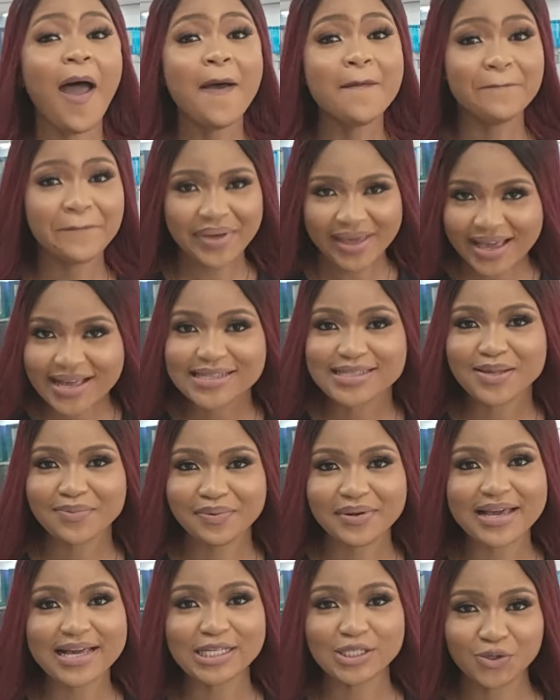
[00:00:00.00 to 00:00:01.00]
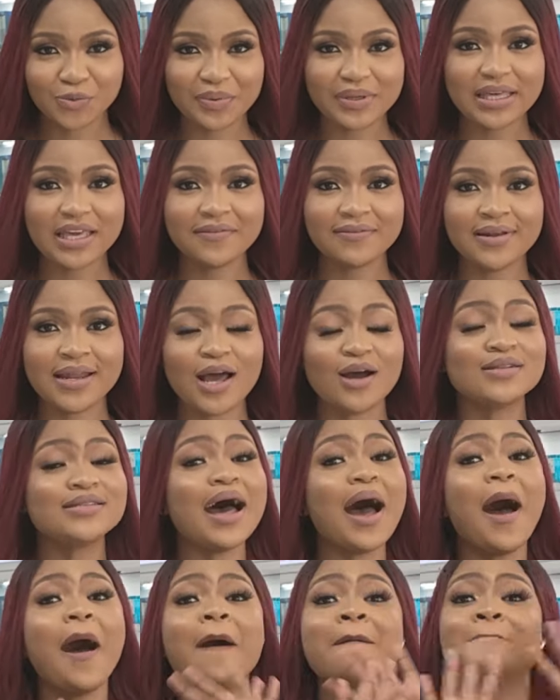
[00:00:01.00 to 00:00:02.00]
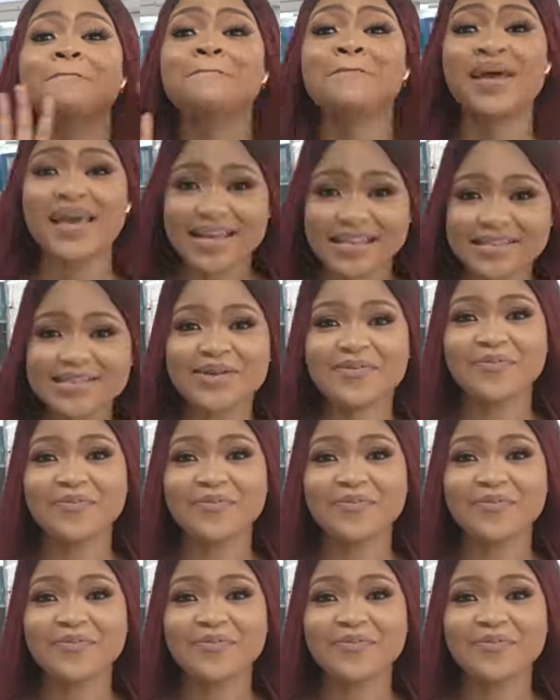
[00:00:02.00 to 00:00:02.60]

PC Place will be giving out amazing